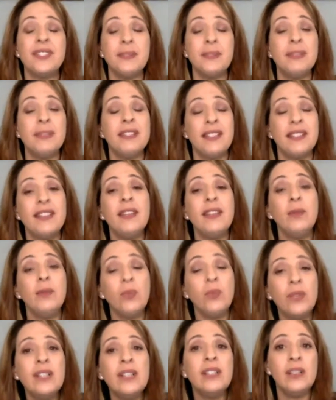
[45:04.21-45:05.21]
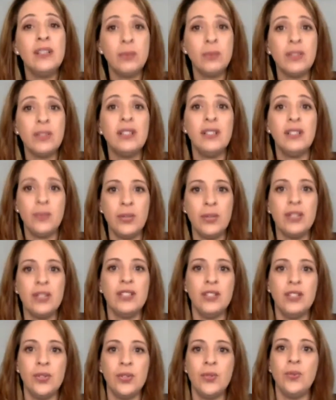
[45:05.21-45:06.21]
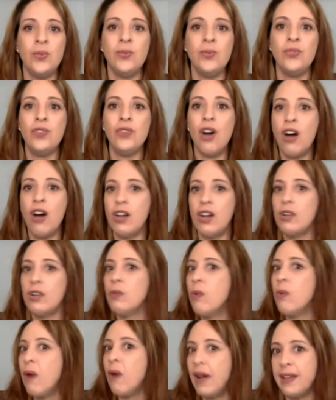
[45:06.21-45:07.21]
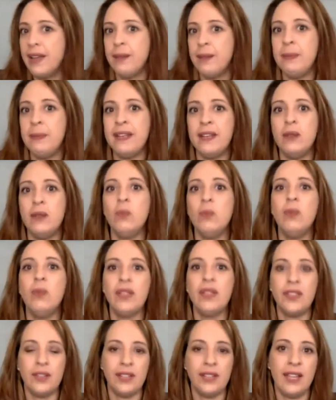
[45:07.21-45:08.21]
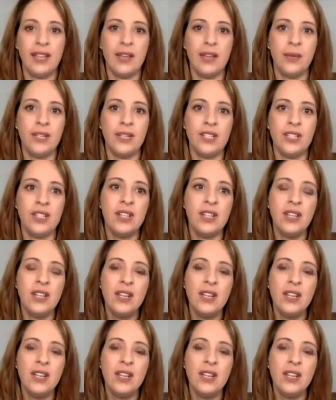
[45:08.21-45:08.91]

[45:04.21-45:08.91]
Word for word: I mean, they really, really, really do talk quite a bit with their language.